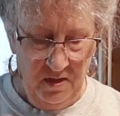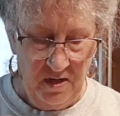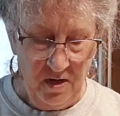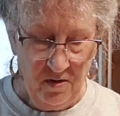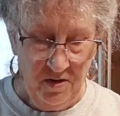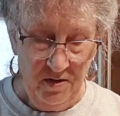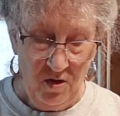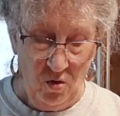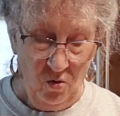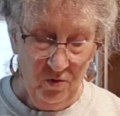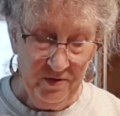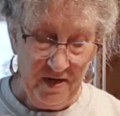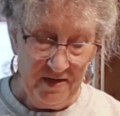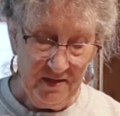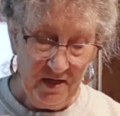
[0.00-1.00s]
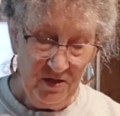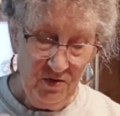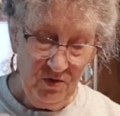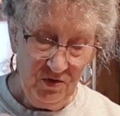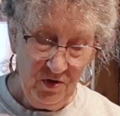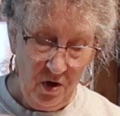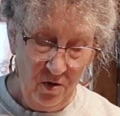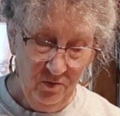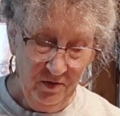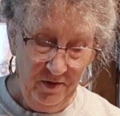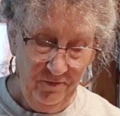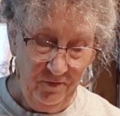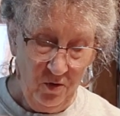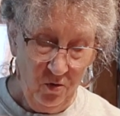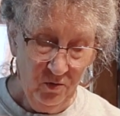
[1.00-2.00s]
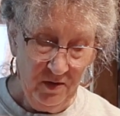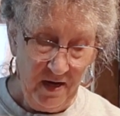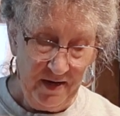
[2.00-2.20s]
Now, in the old days, I used to only fold